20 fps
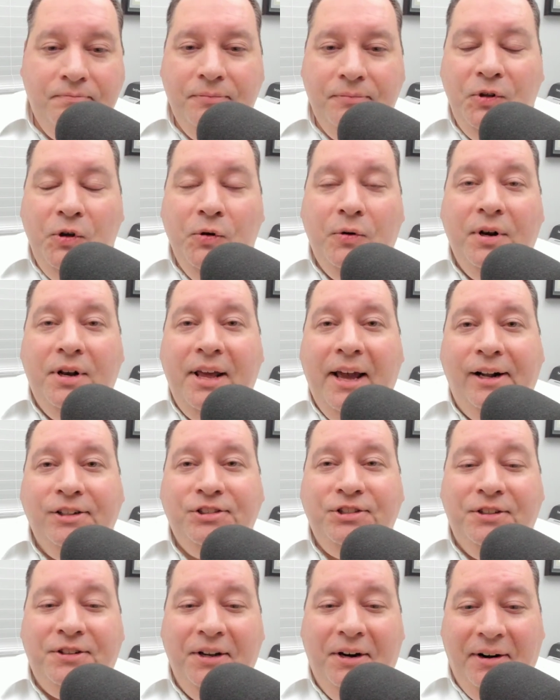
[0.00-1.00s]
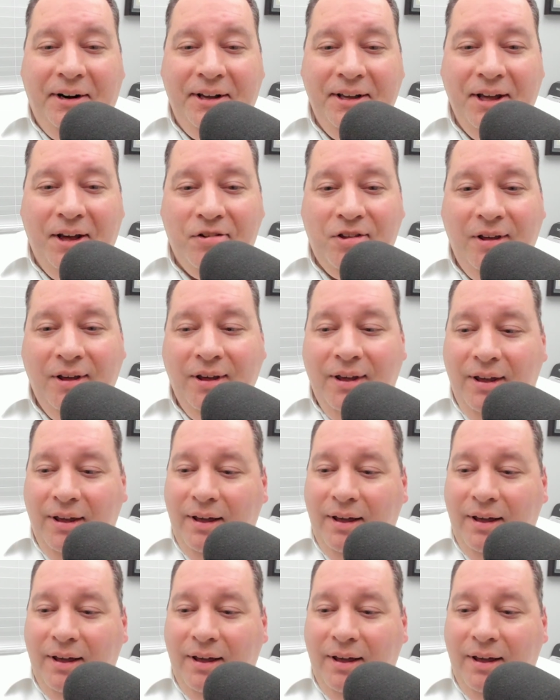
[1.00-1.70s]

you could catch it there, I guess.